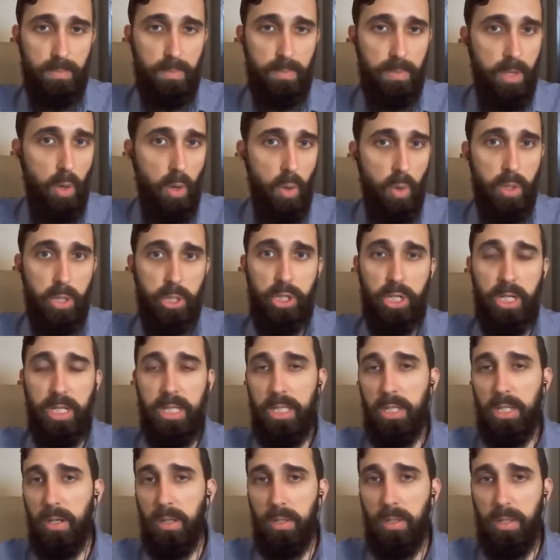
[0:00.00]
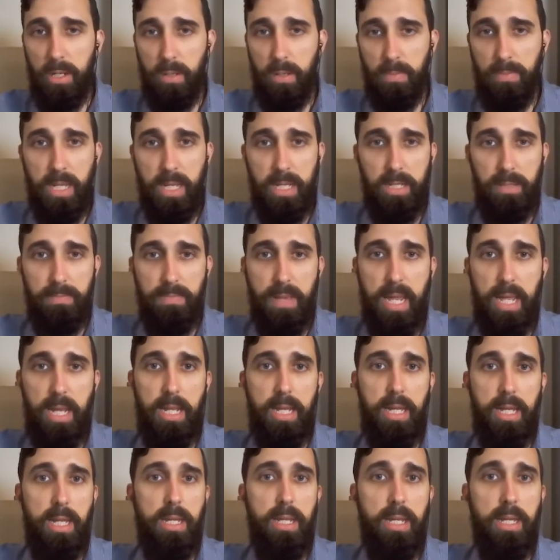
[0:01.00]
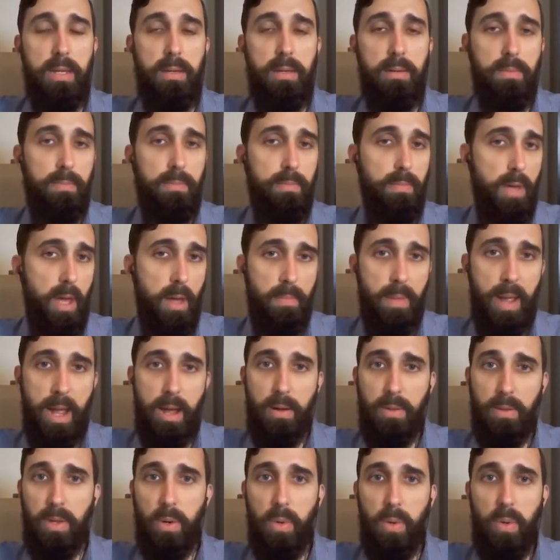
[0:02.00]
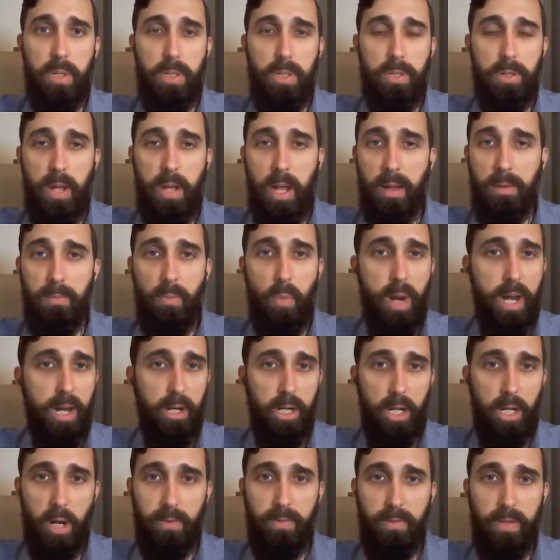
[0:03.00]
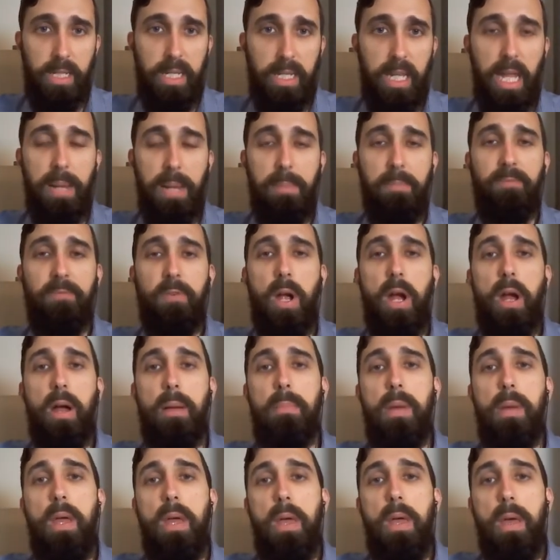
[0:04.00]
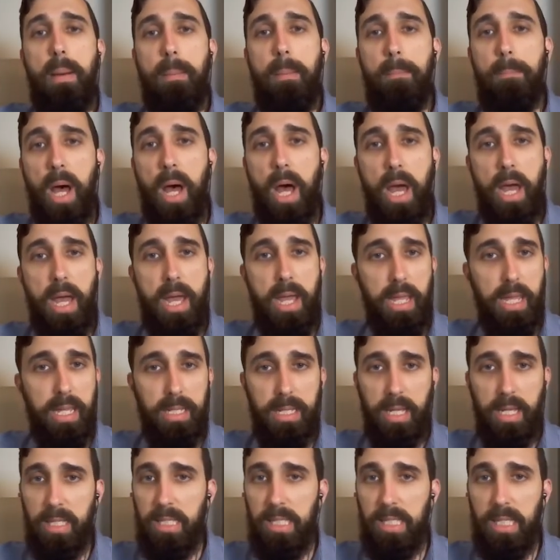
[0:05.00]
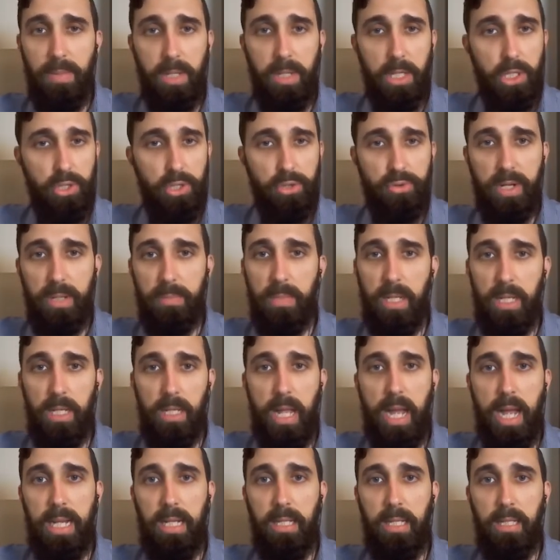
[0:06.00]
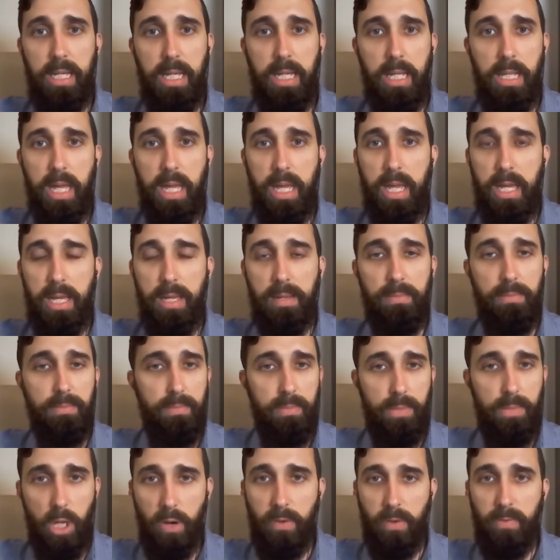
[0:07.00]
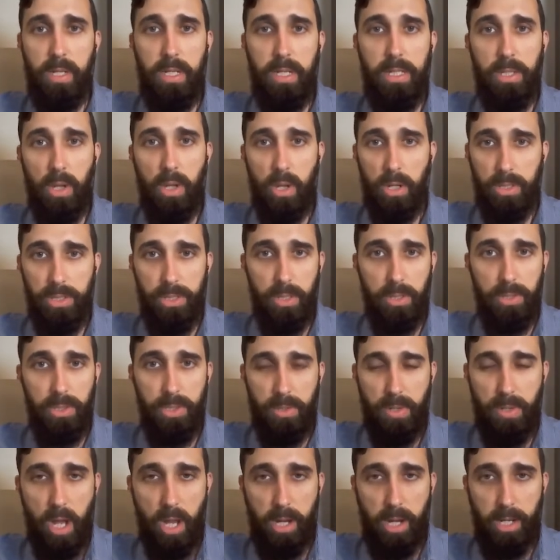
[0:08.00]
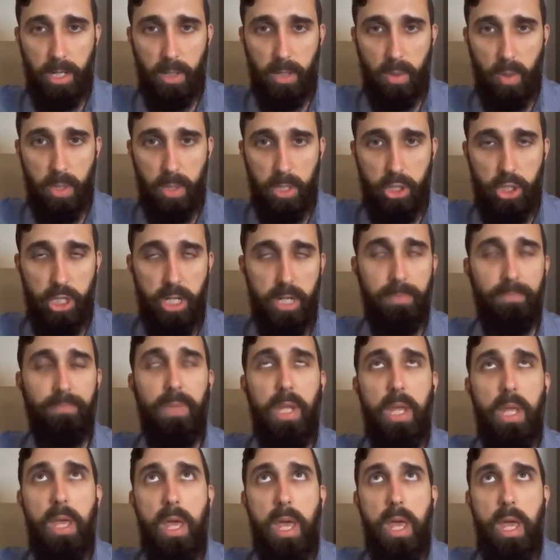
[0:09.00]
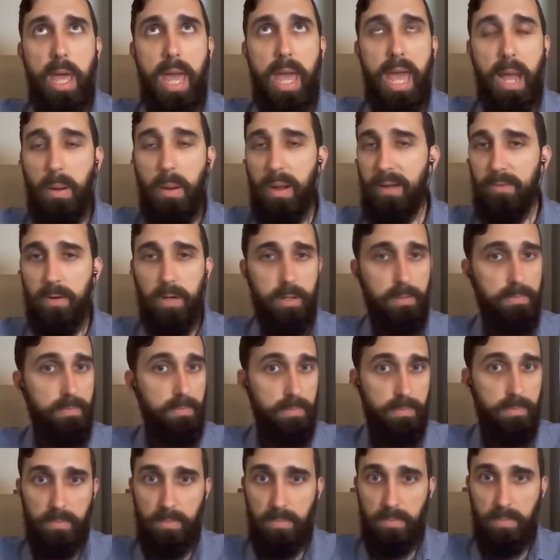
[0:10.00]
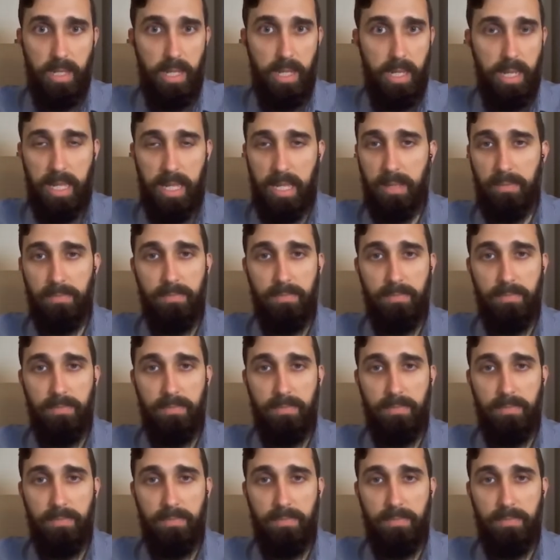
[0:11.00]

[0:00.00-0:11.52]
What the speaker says: the origins are a little bit debated about where COVID came from, but it does seem extremely likely that COVID is also zoonotic in origin. However, it